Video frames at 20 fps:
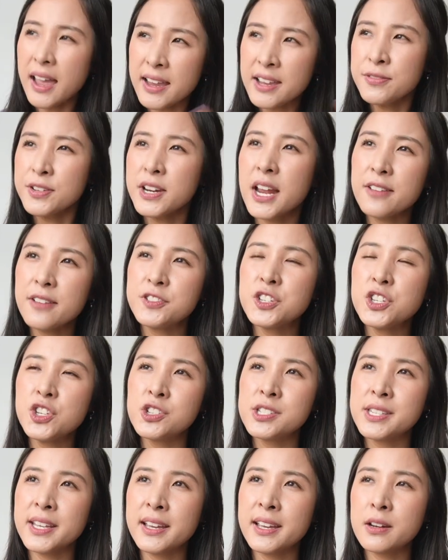Even after
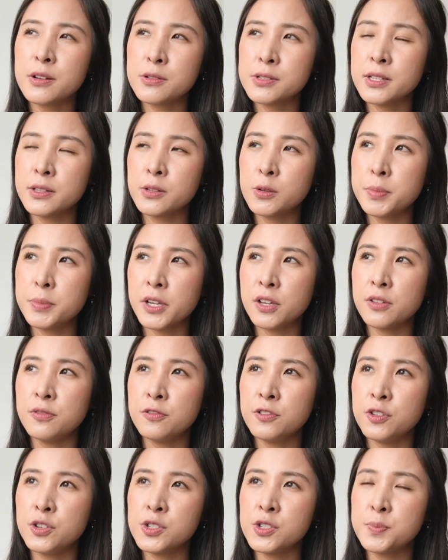using it, I was a little bit
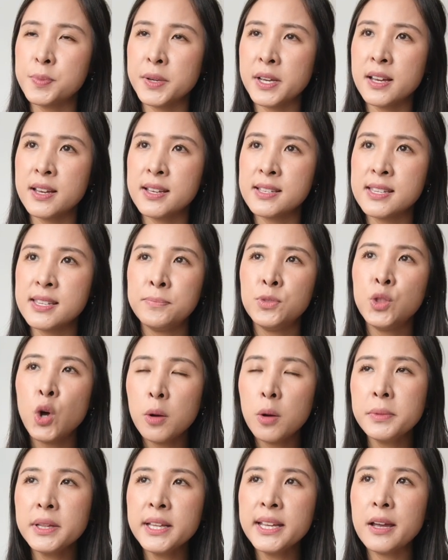confused because
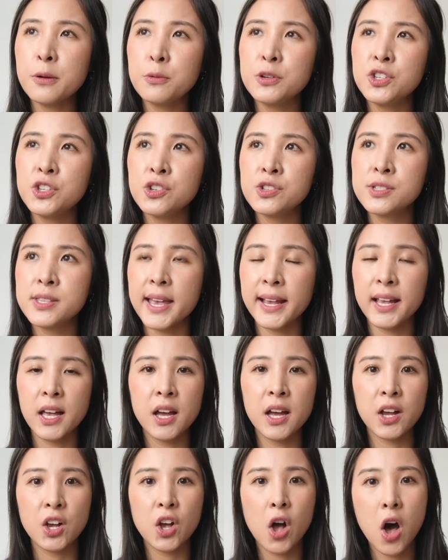normally I would use like
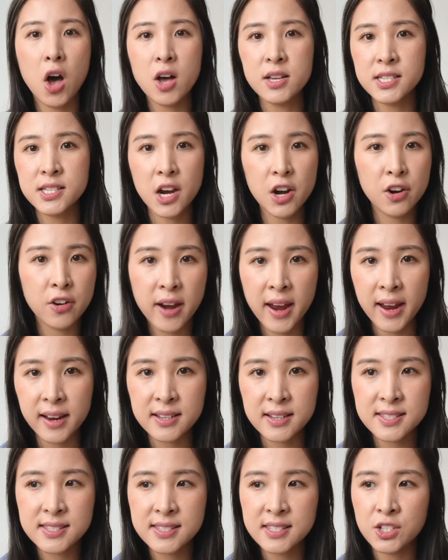a
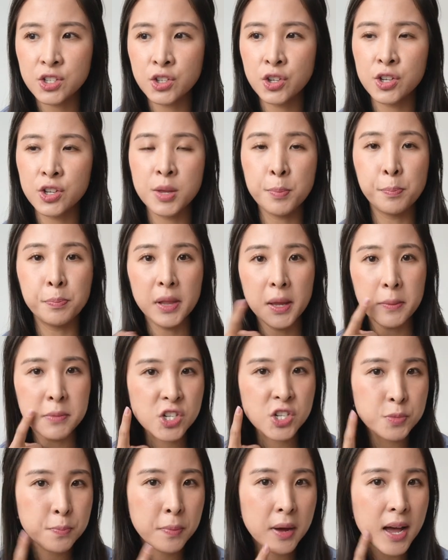COSRX, you know, the
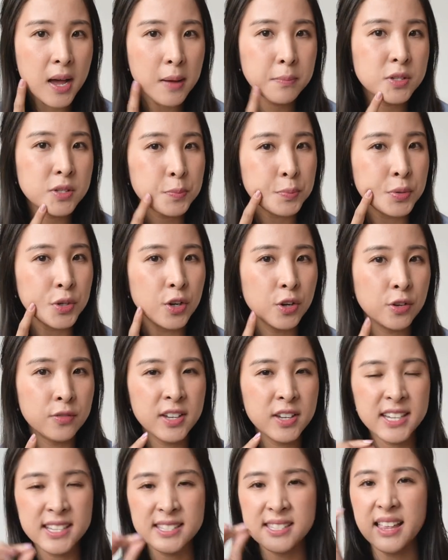blemish balm to put over.
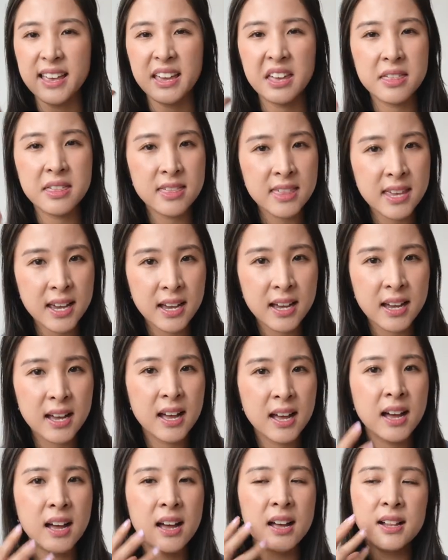It's like
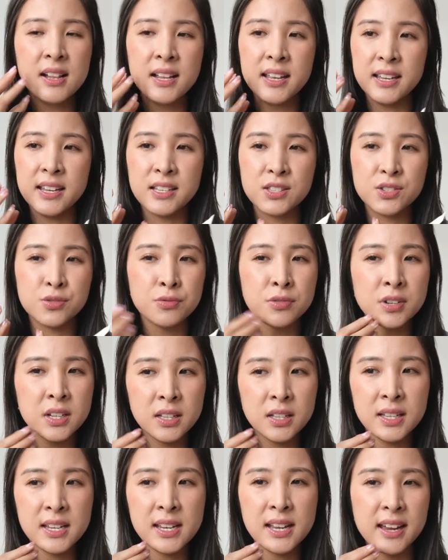thicker, it's
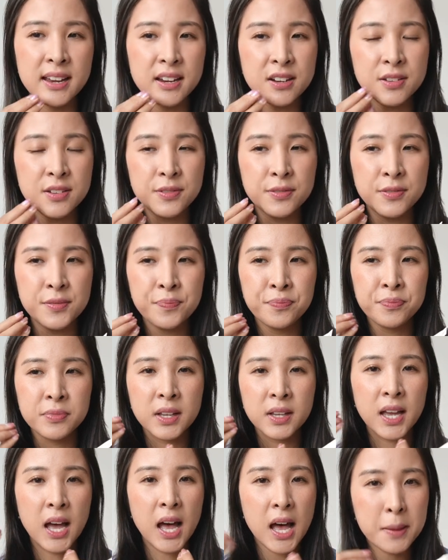really kind of
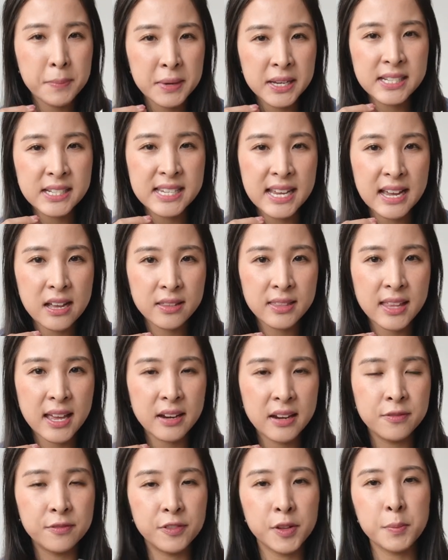calming down
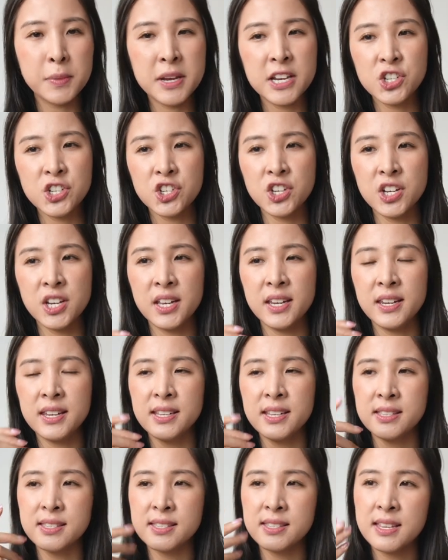that inflammation.
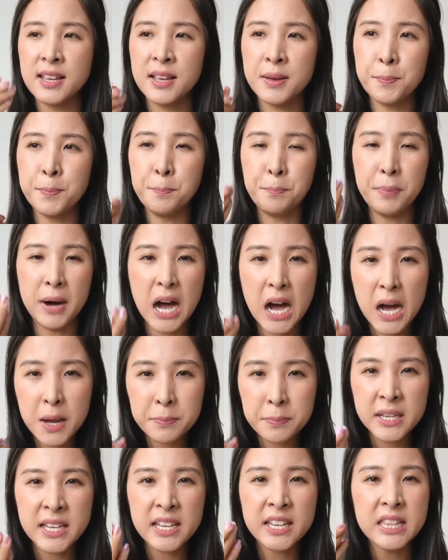It's
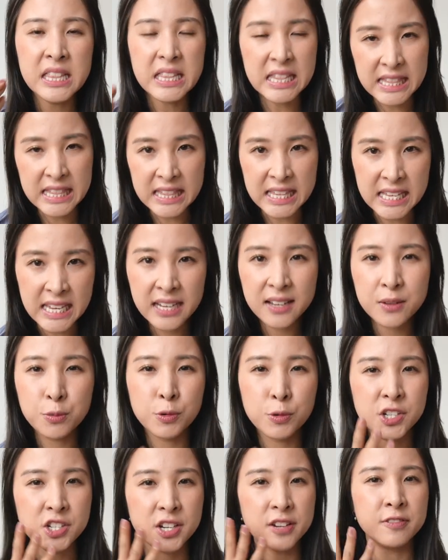balmy and thick,
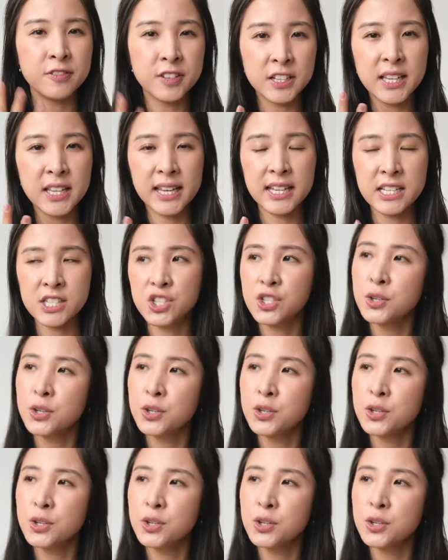which I feel like it's